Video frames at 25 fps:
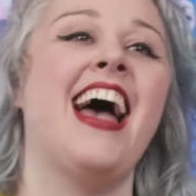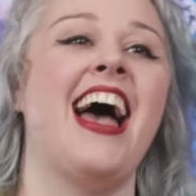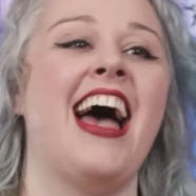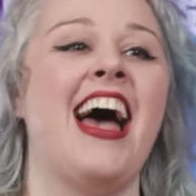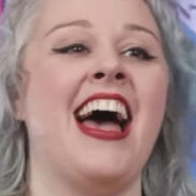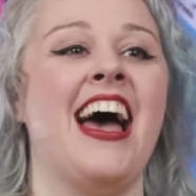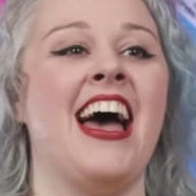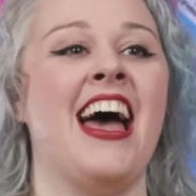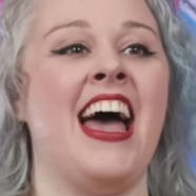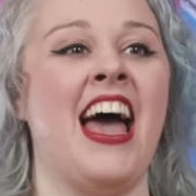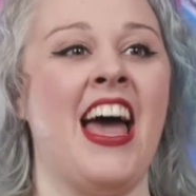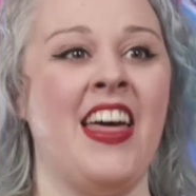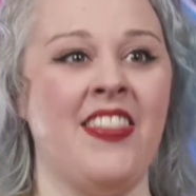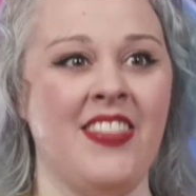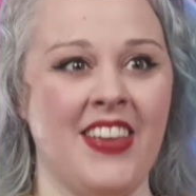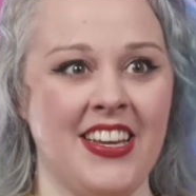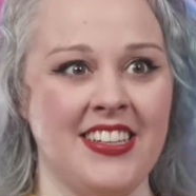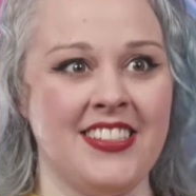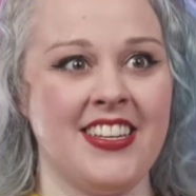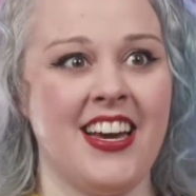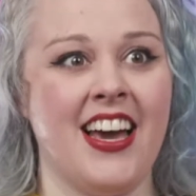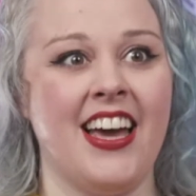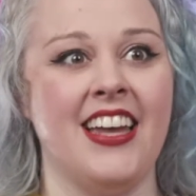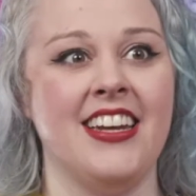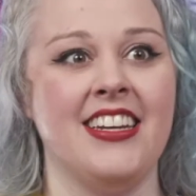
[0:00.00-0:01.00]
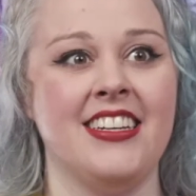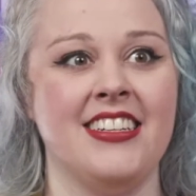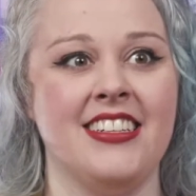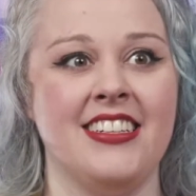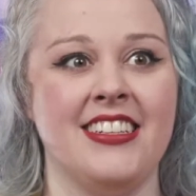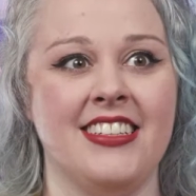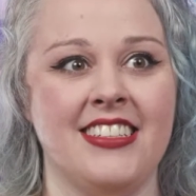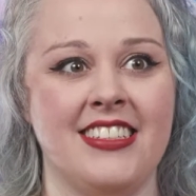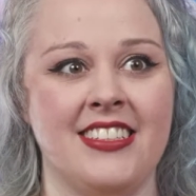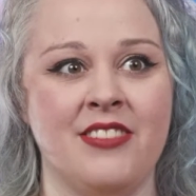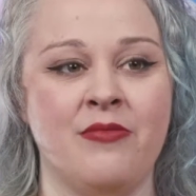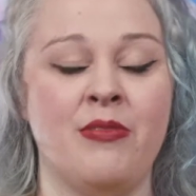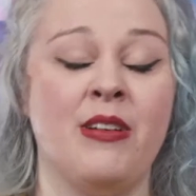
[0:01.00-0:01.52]
And they tied
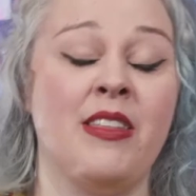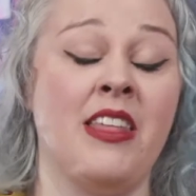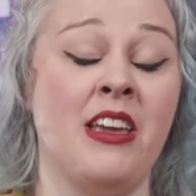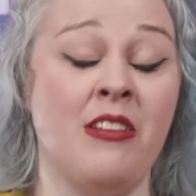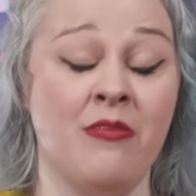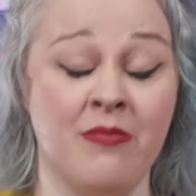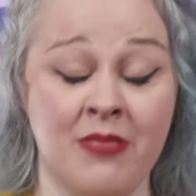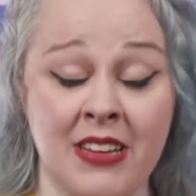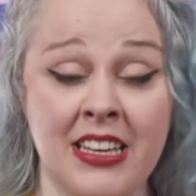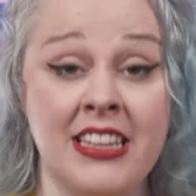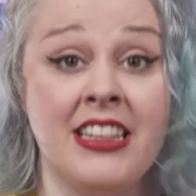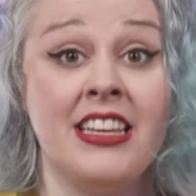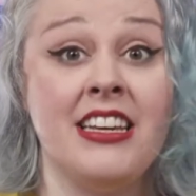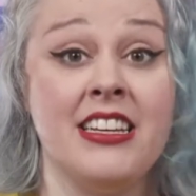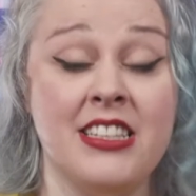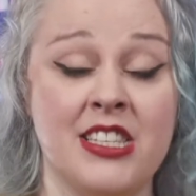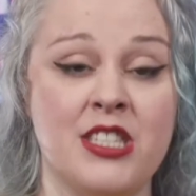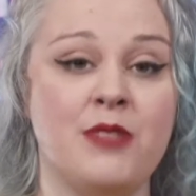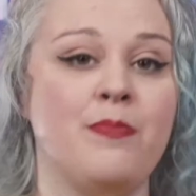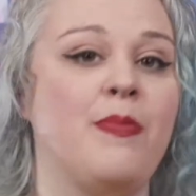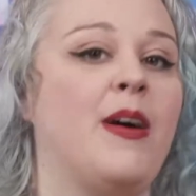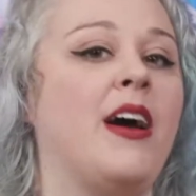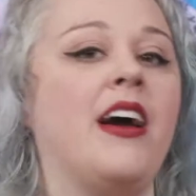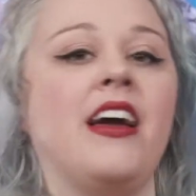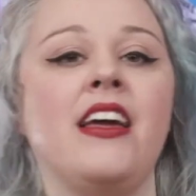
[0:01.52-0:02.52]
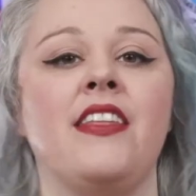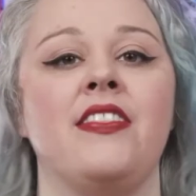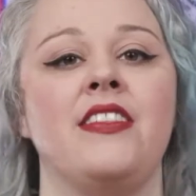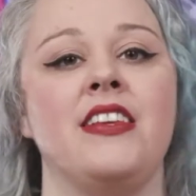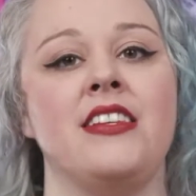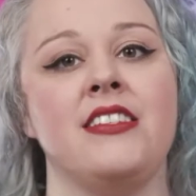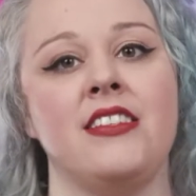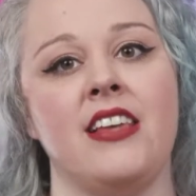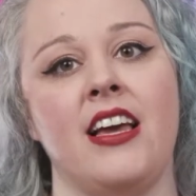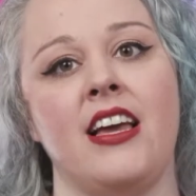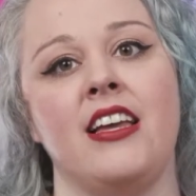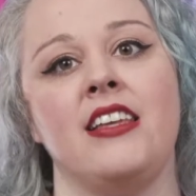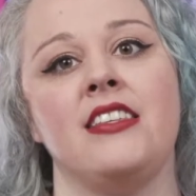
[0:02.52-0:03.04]
in, they really inspired
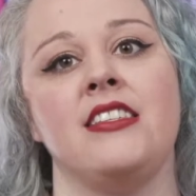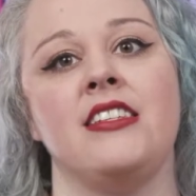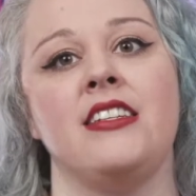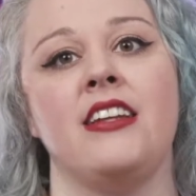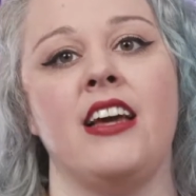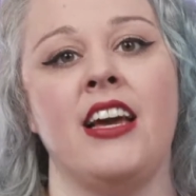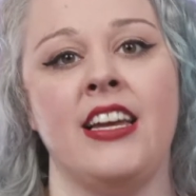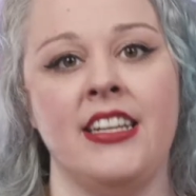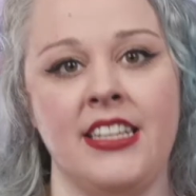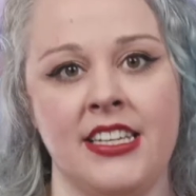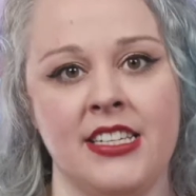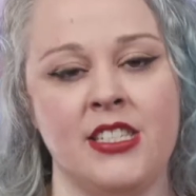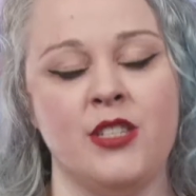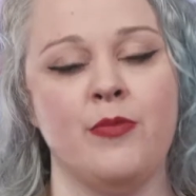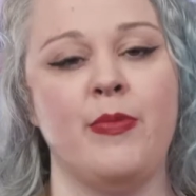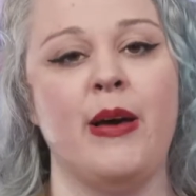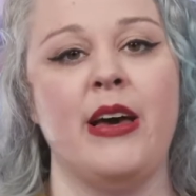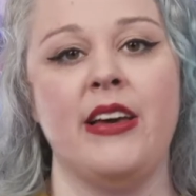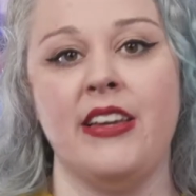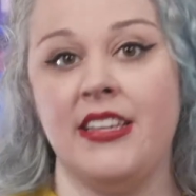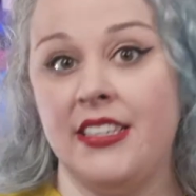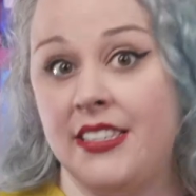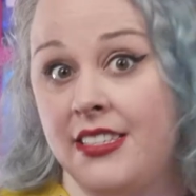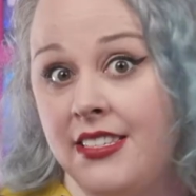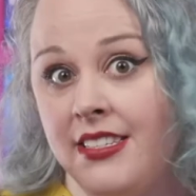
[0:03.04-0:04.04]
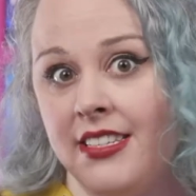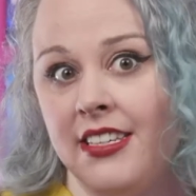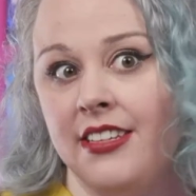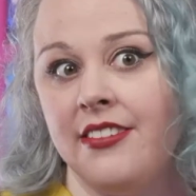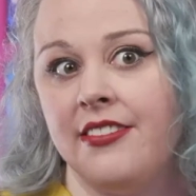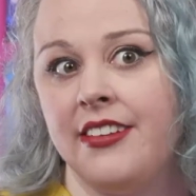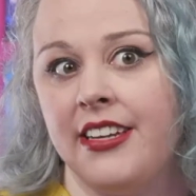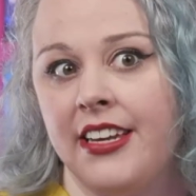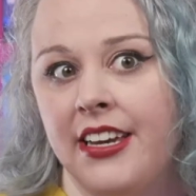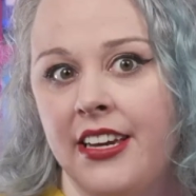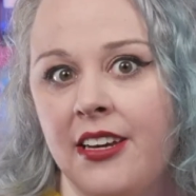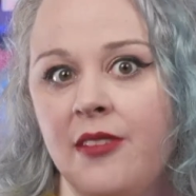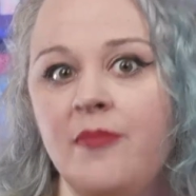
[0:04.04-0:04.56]
these ideas about
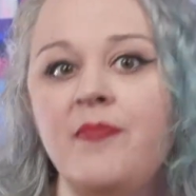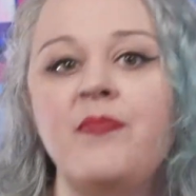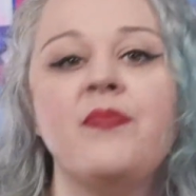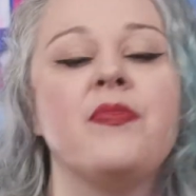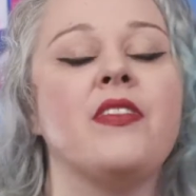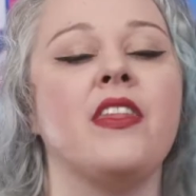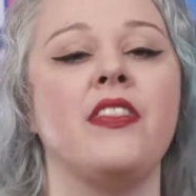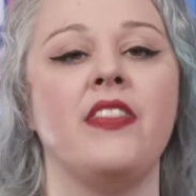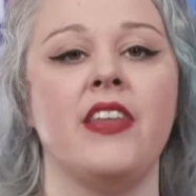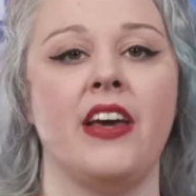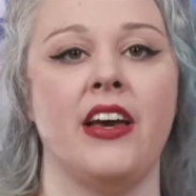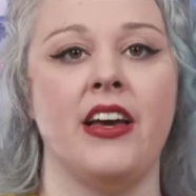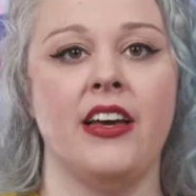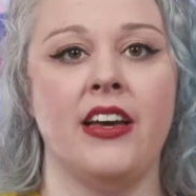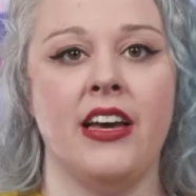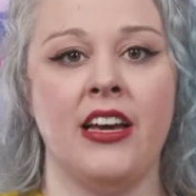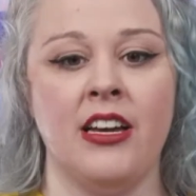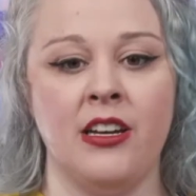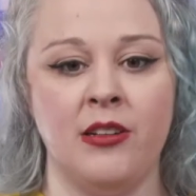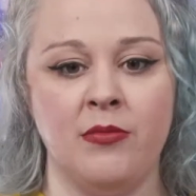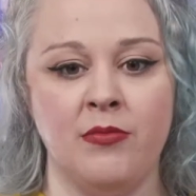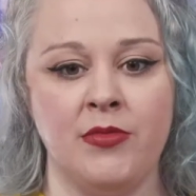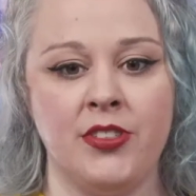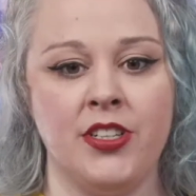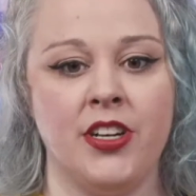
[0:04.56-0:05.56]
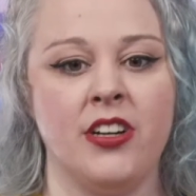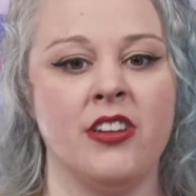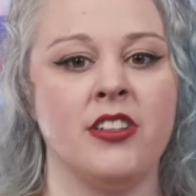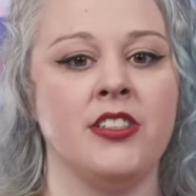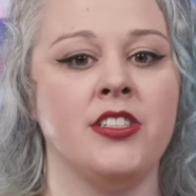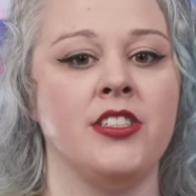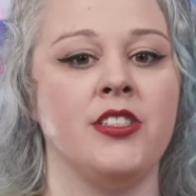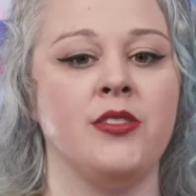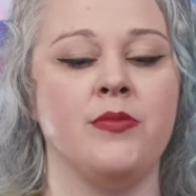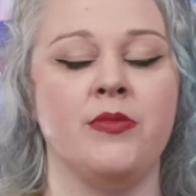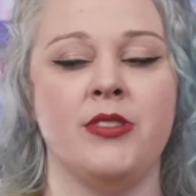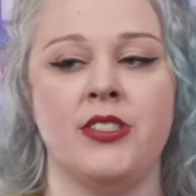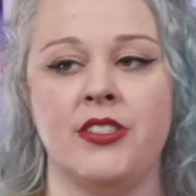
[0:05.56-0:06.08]
hysteria that
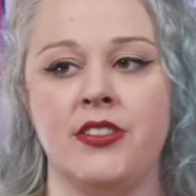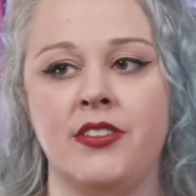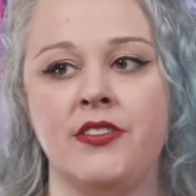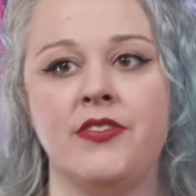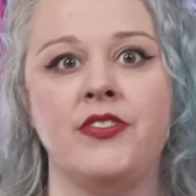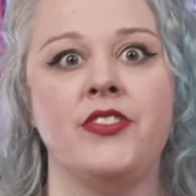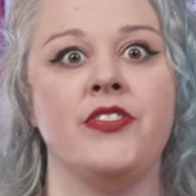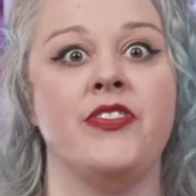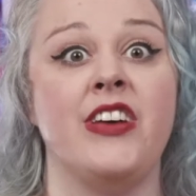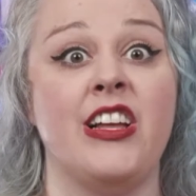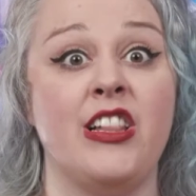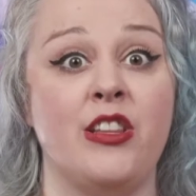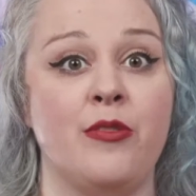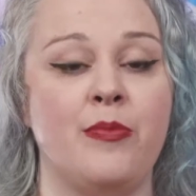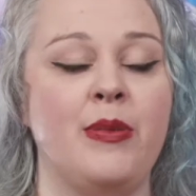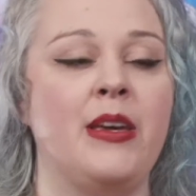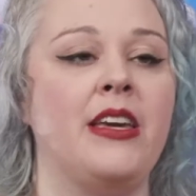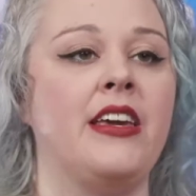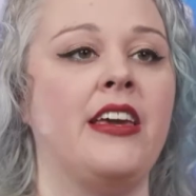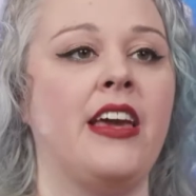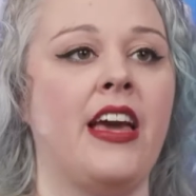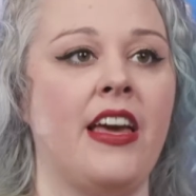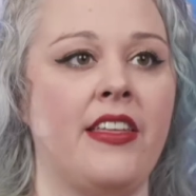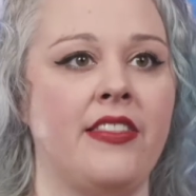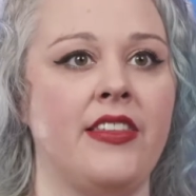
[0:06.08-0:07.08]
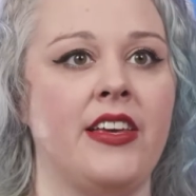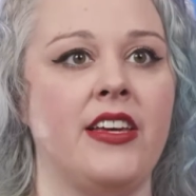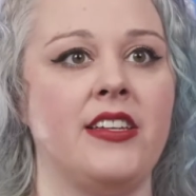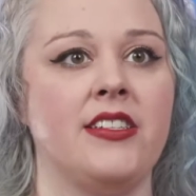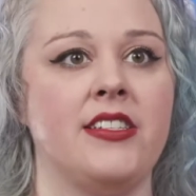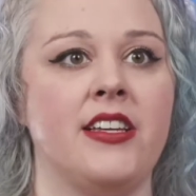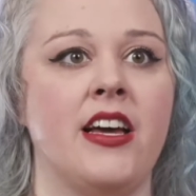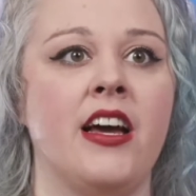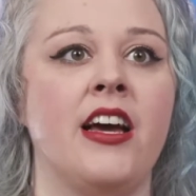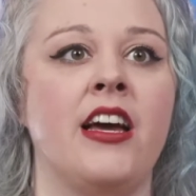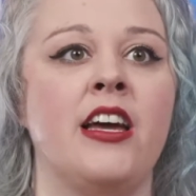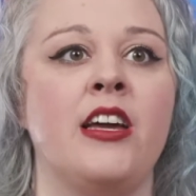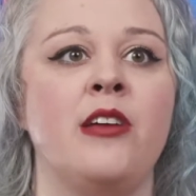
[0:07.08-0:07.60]
doctors were sort of developing at that
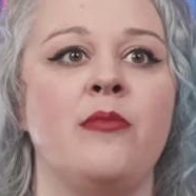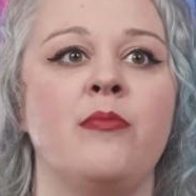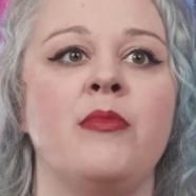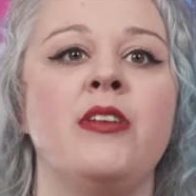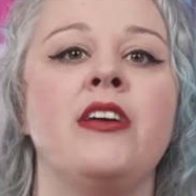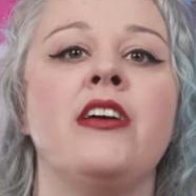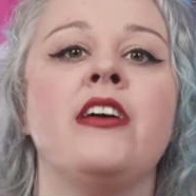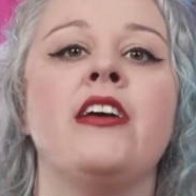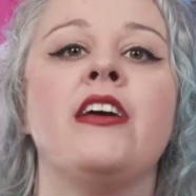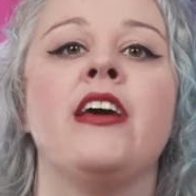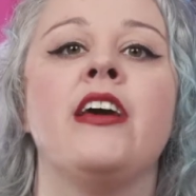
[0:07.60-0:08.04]
time.